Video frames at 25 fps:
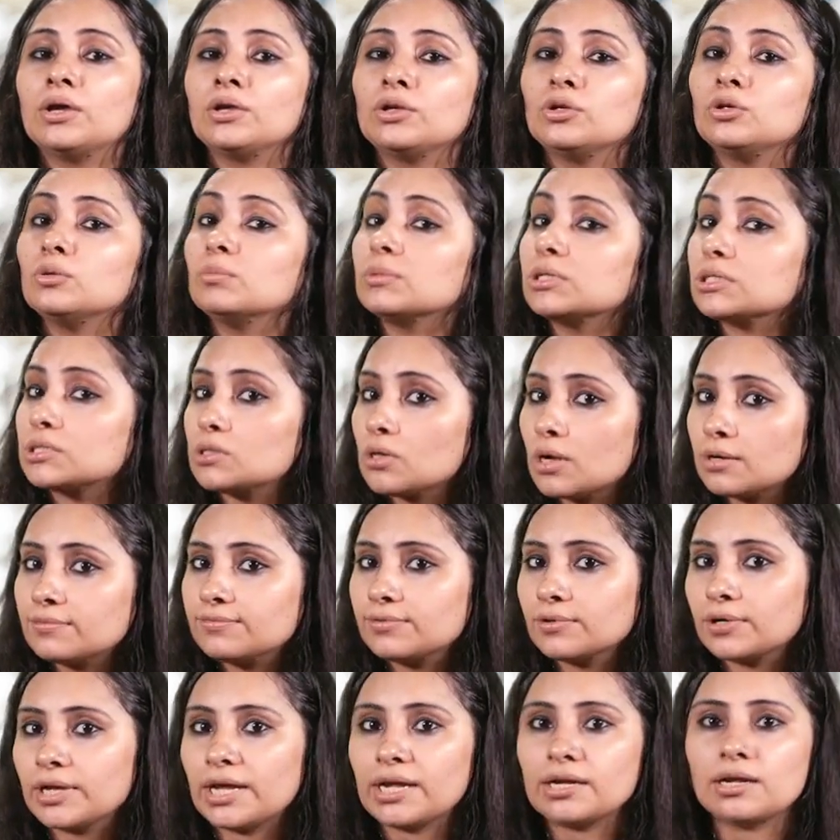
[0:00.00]
You must not
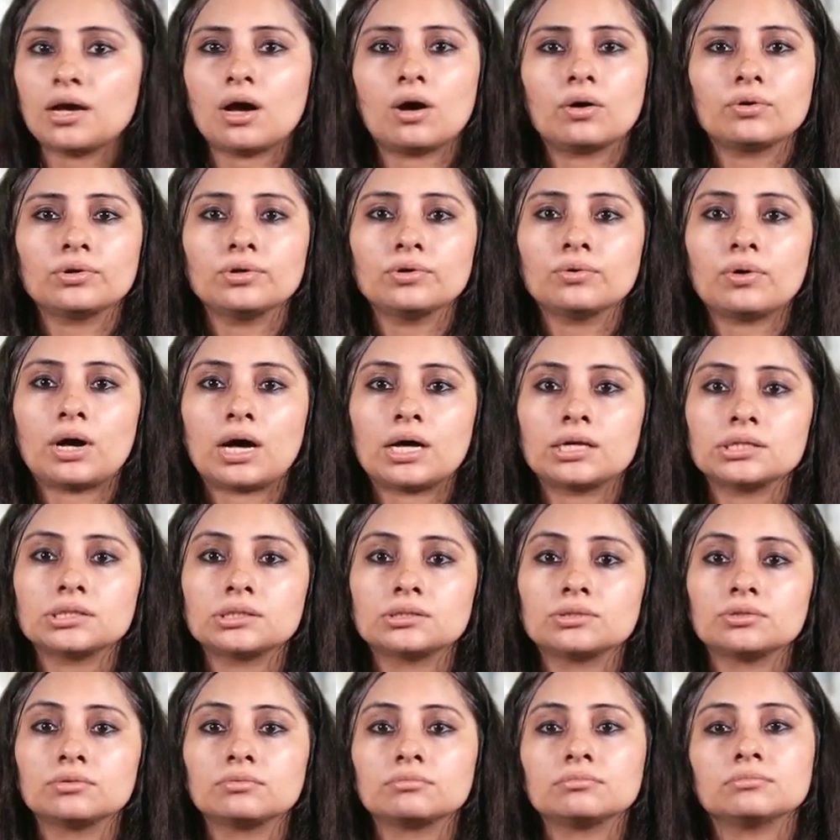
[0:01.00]
forget how you
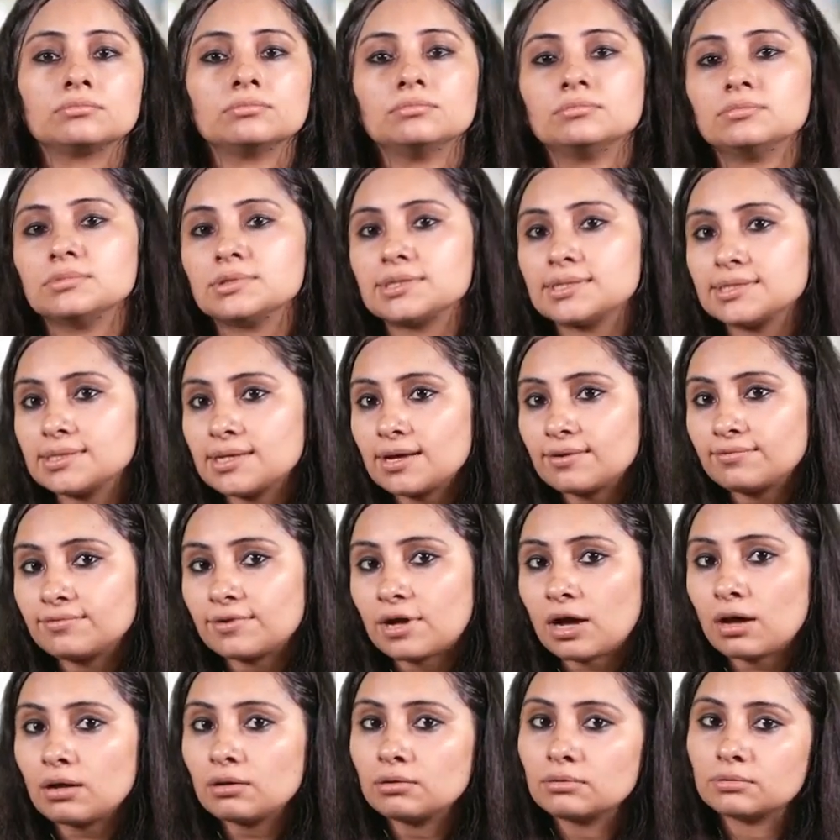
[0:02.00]
asked ça
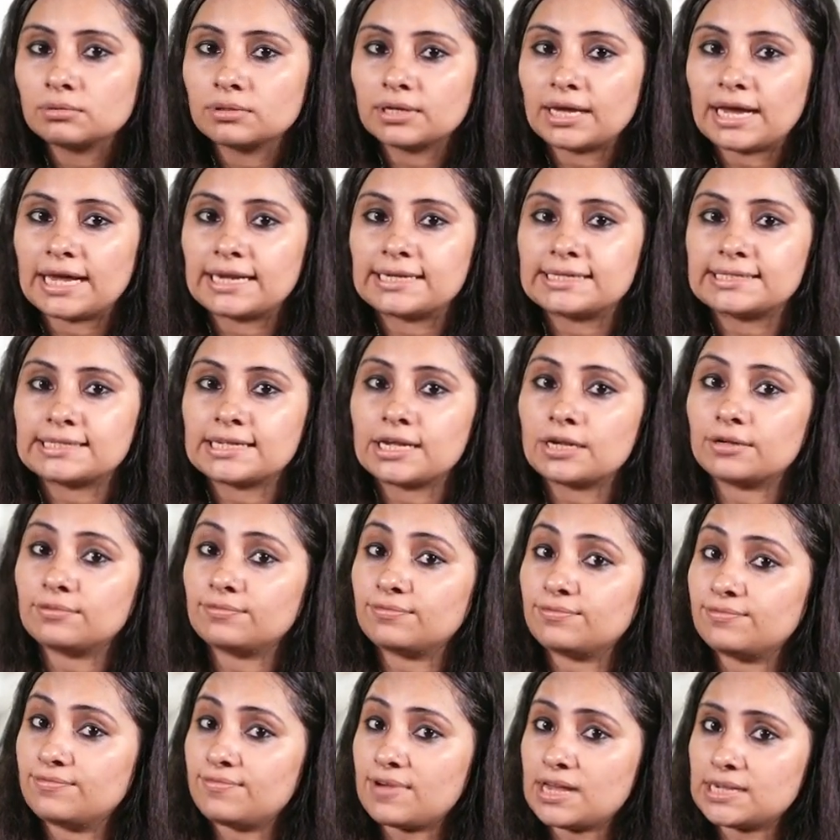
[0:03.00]
va and said
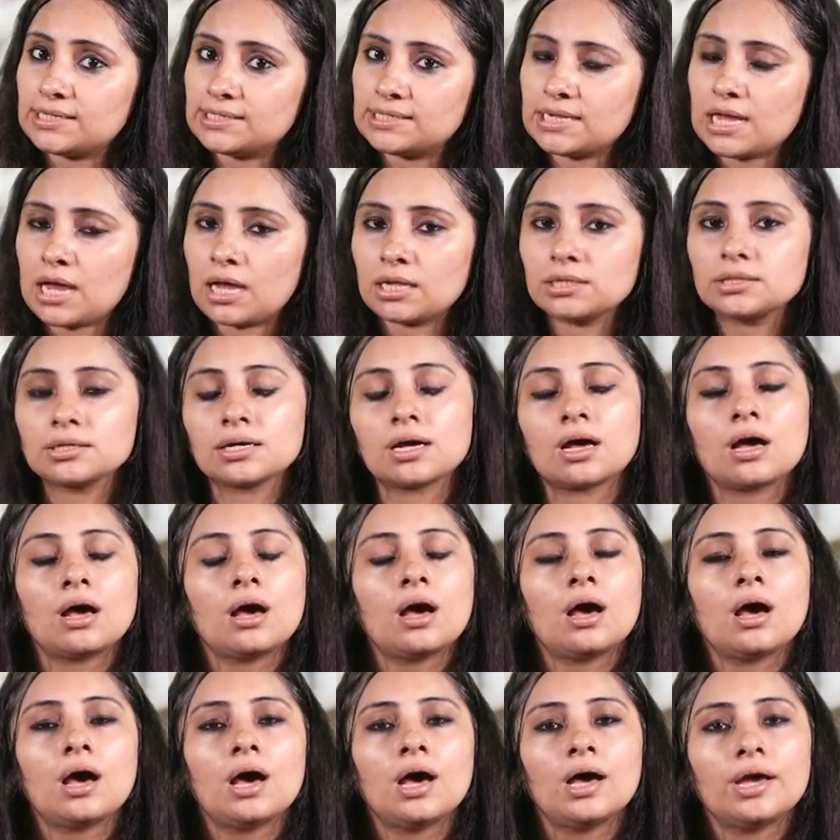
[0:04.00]
façade.
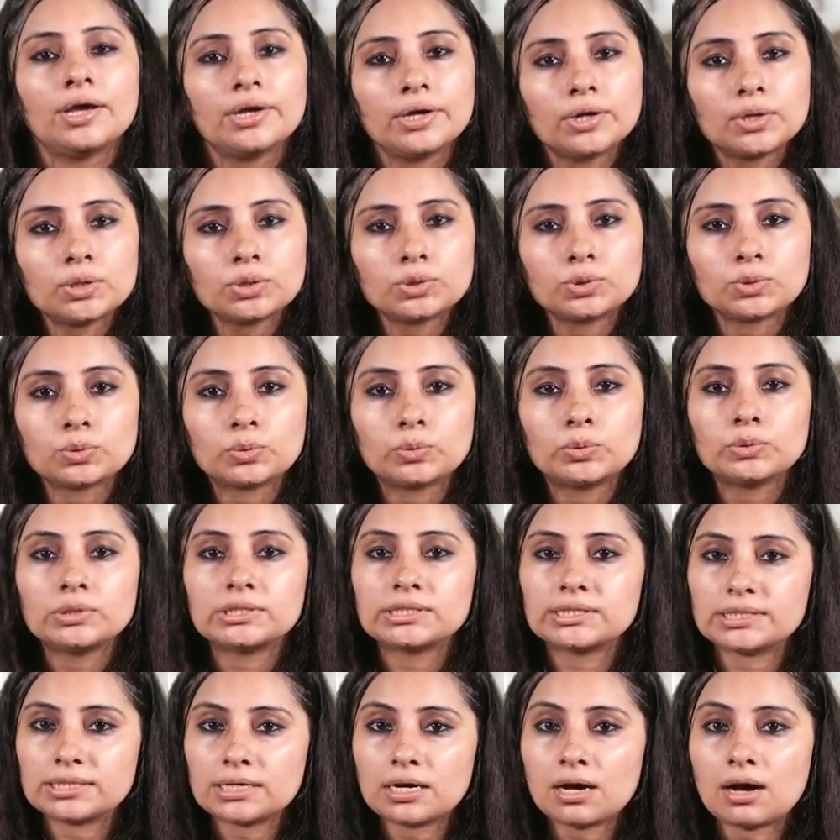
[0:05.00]
Here too,
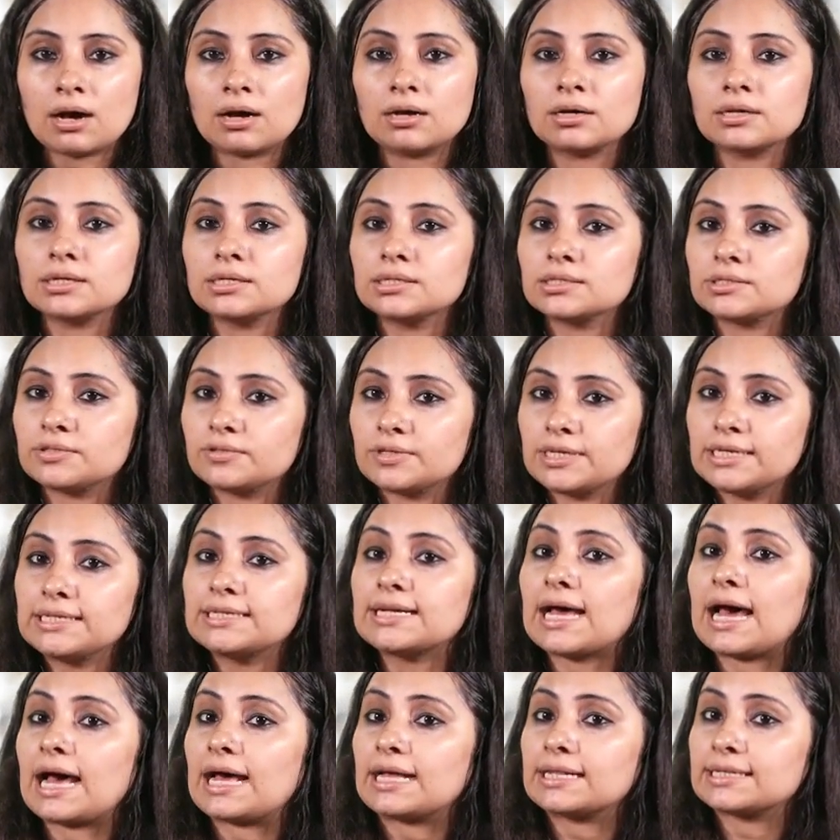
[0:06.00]
sa is
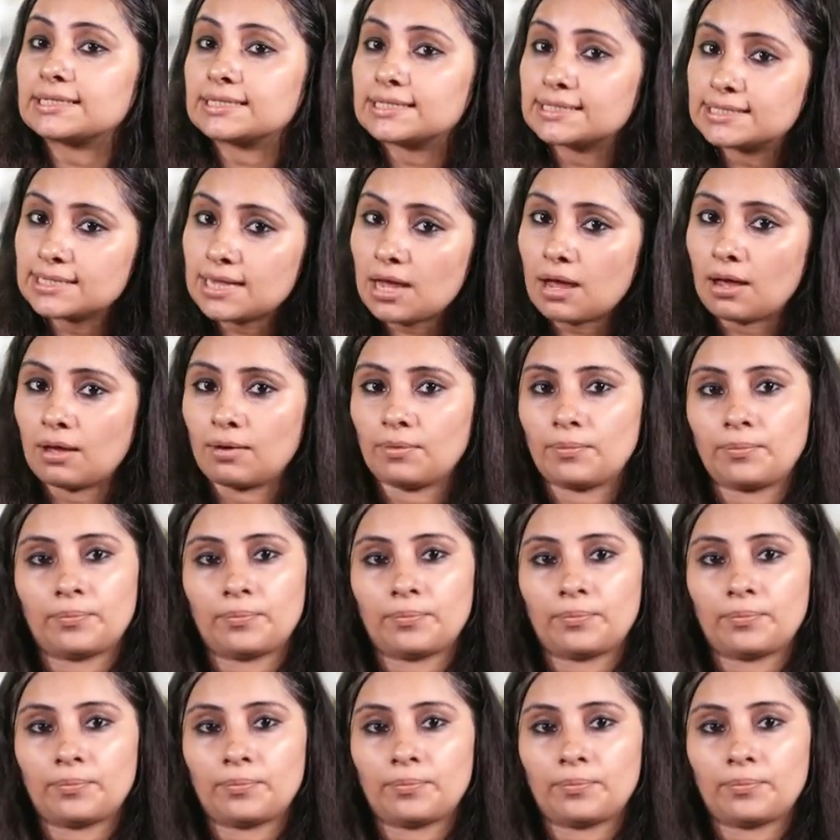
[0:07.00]
read as sa.